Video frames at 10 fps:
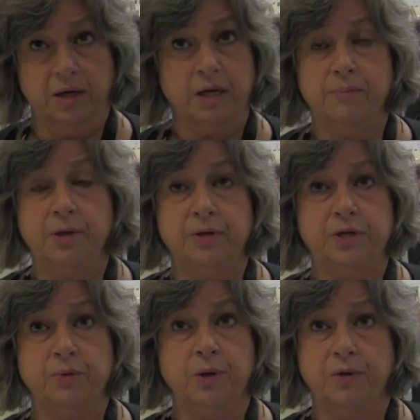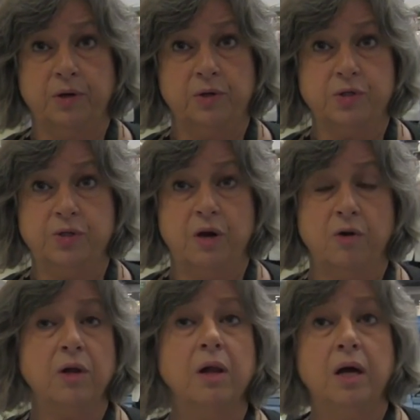a community where there's no
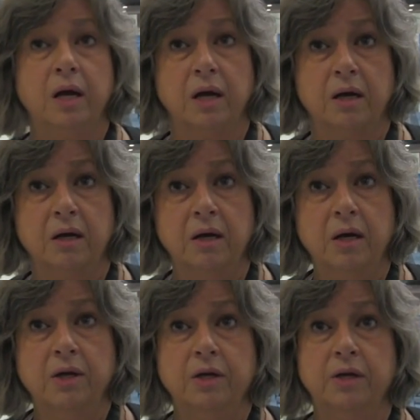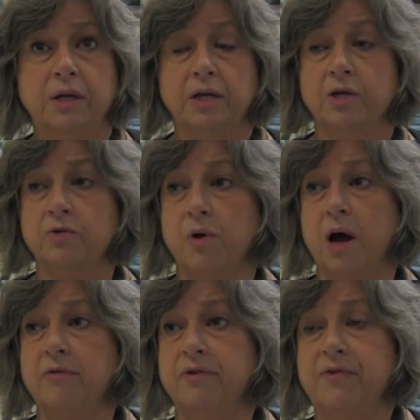clinic. They can
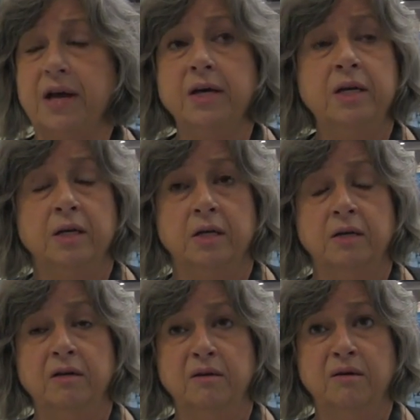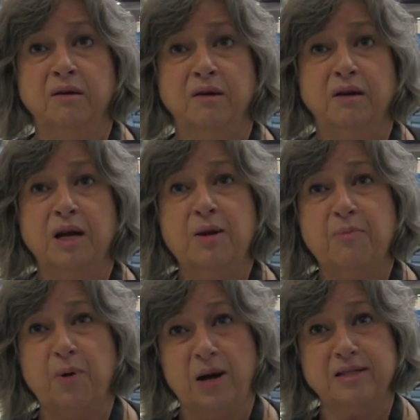drive a van in,
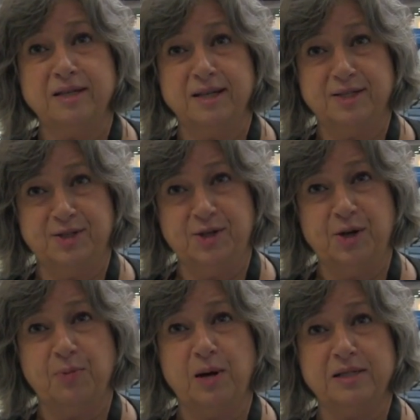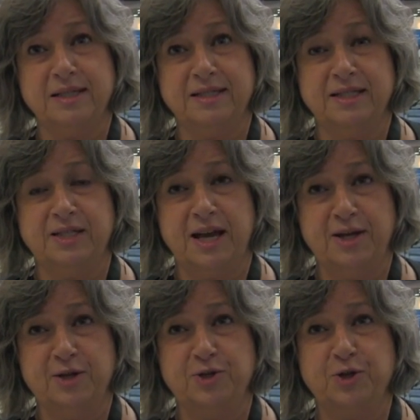process the
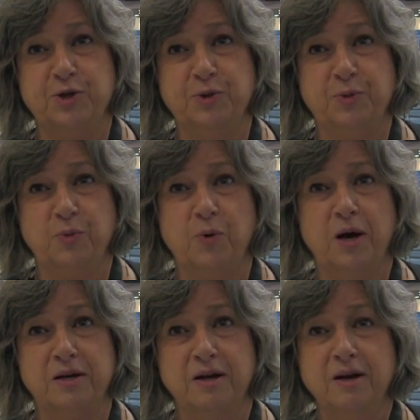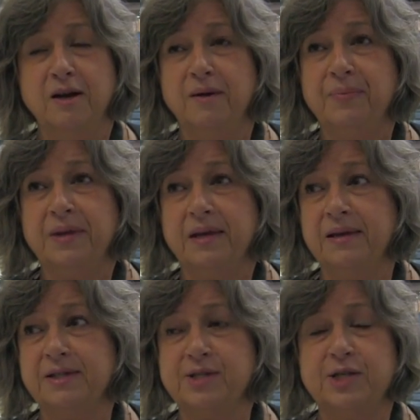data, do what
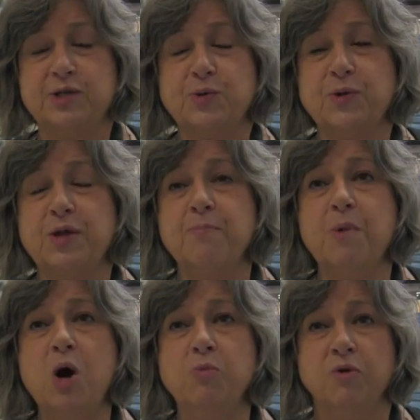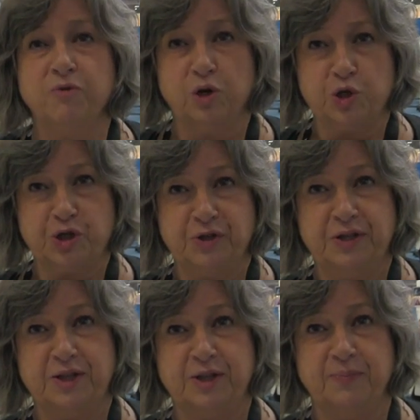it's sort of the mobile version
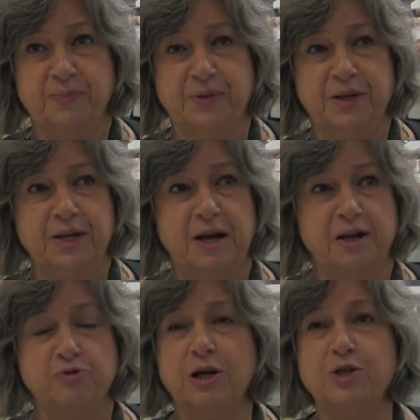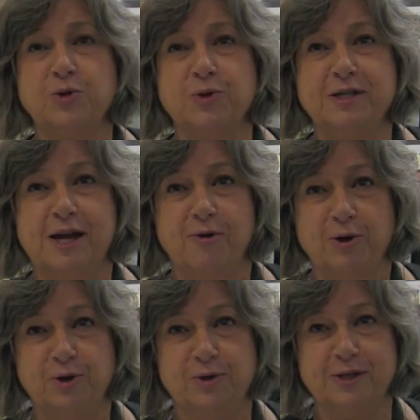that the drugstores now
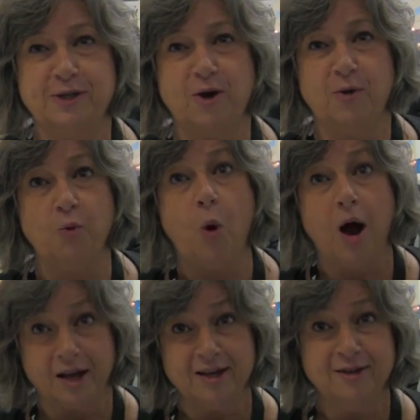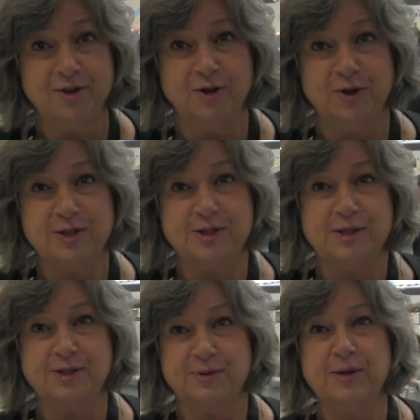are using called walk-in.
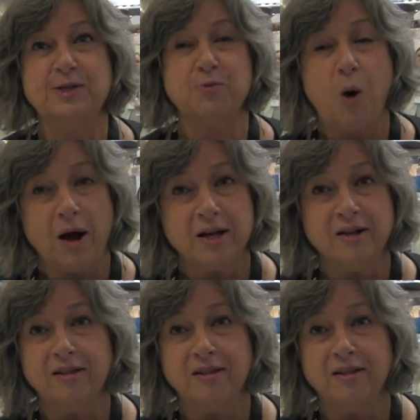It's walk-in